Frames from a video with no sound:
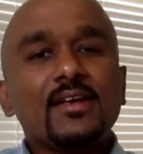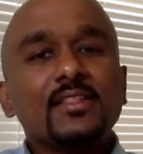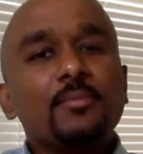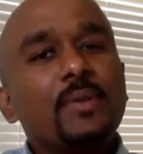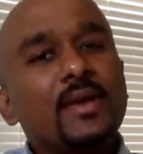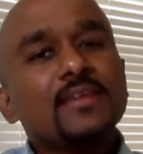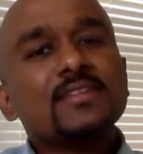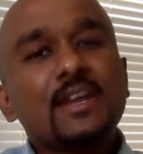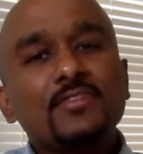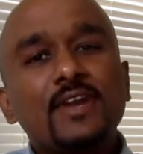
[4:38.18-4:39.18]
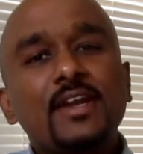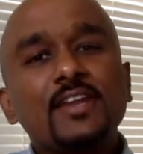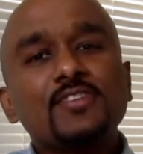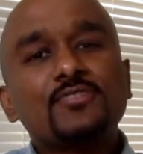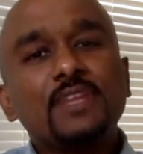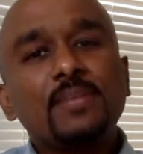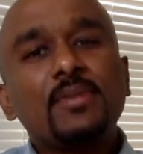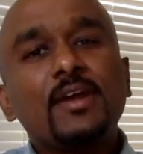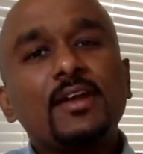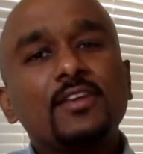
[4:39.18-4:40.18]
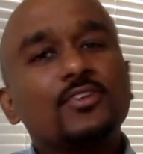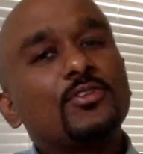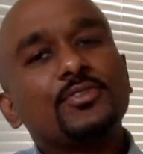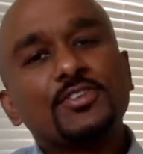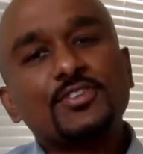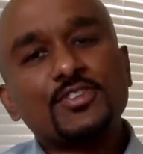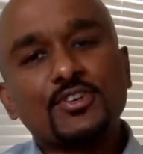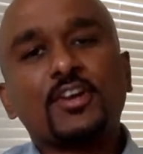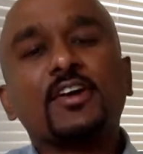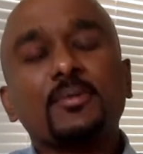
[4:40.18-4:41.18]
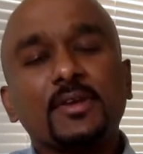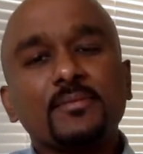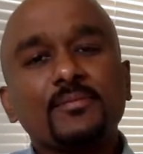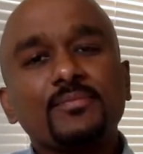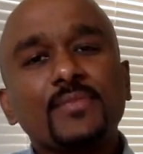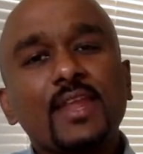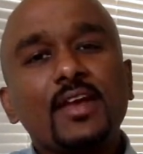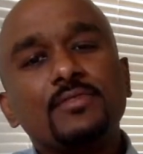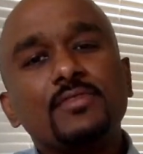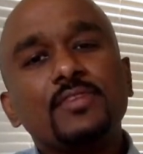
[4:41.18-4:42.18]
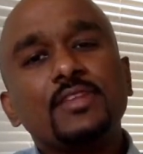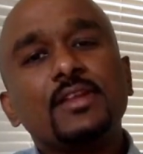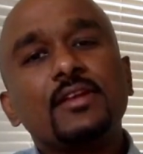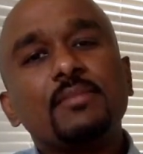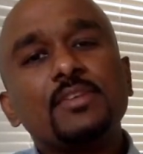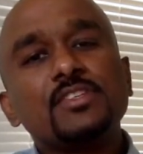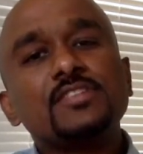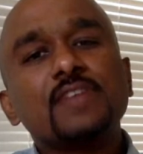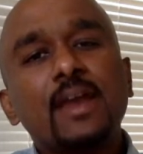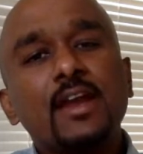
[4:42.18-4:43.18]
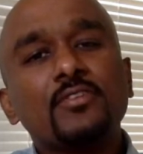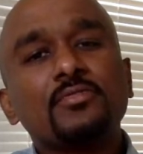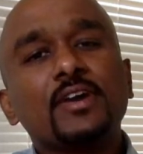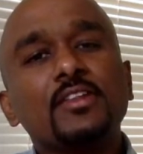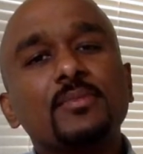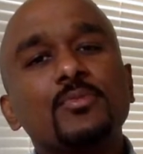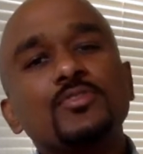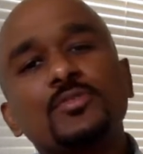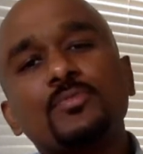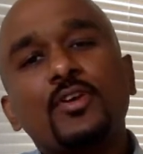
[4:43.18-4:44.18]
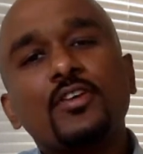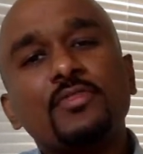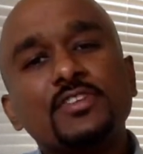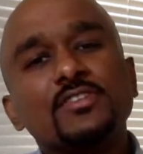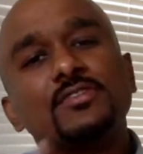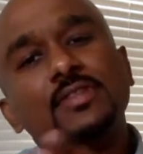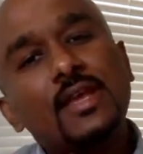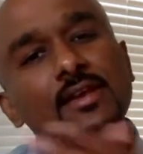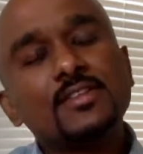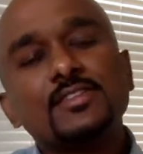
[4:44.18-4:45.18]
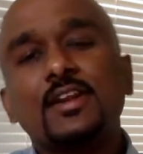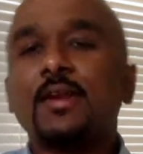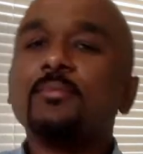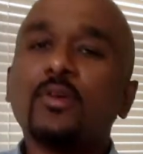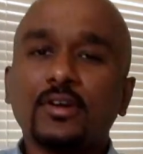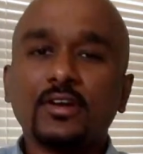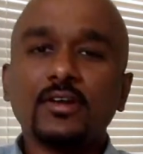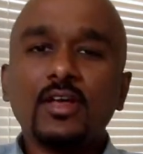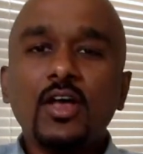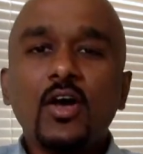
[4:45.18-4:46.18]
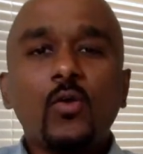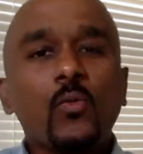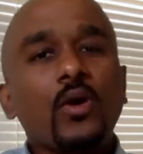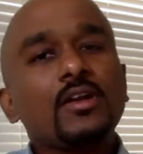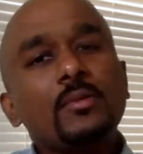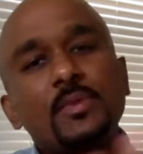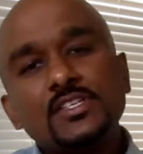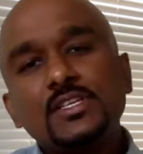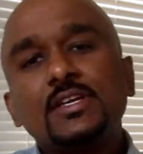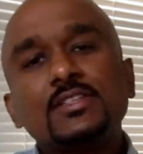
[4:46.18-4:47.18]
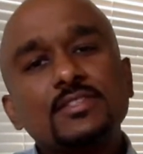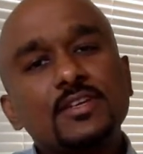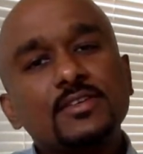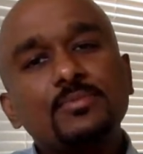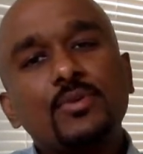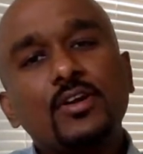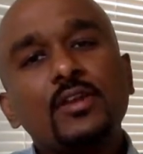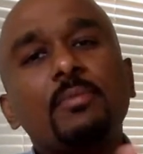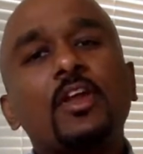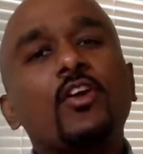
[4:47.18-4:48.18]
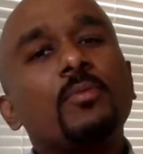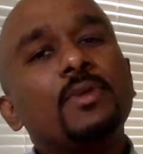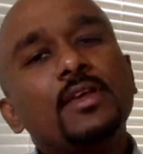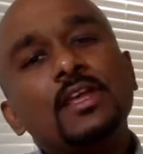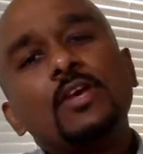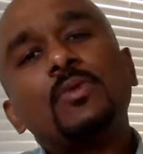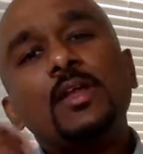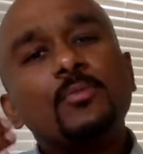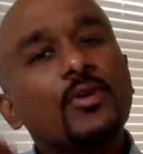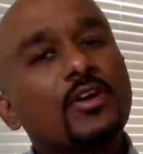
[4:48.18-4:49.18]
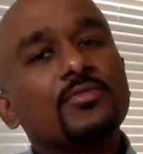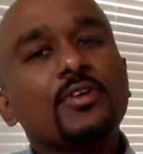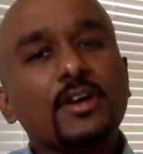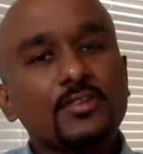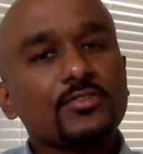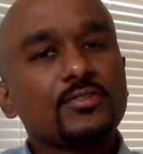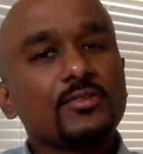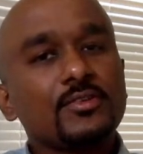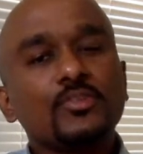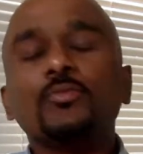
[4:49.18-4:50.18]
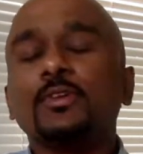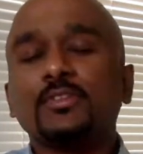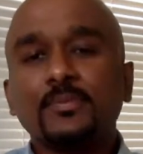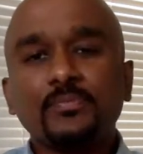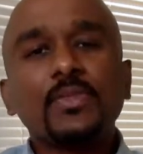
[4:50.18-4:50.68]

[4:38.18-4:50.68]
The biggest advantage of deep learning is also its shortcoming. We have seen that machines identify the most important features they consider important. What a machine considers important may not be equally important for us humans.